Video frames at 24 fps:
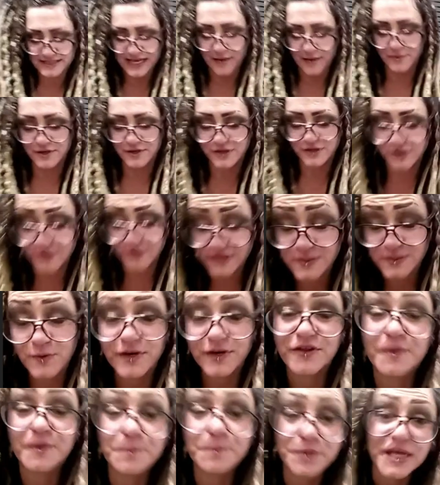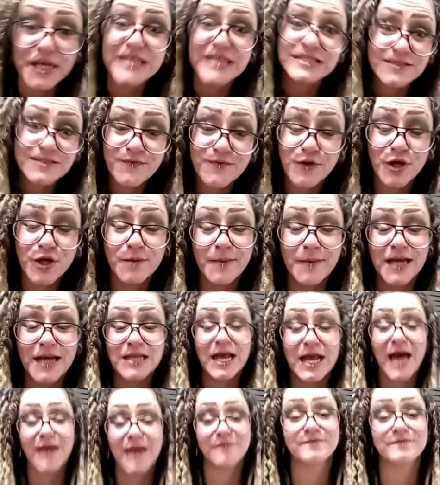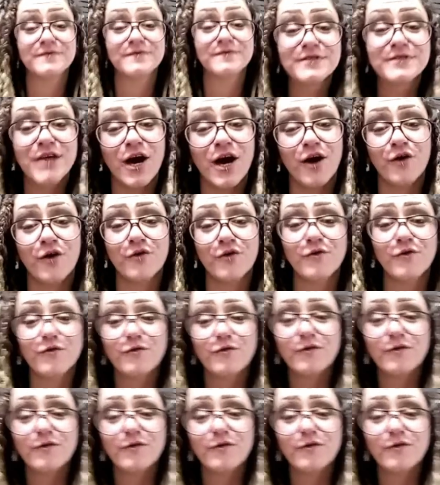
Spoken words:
time with you is one of the blissful in my life. So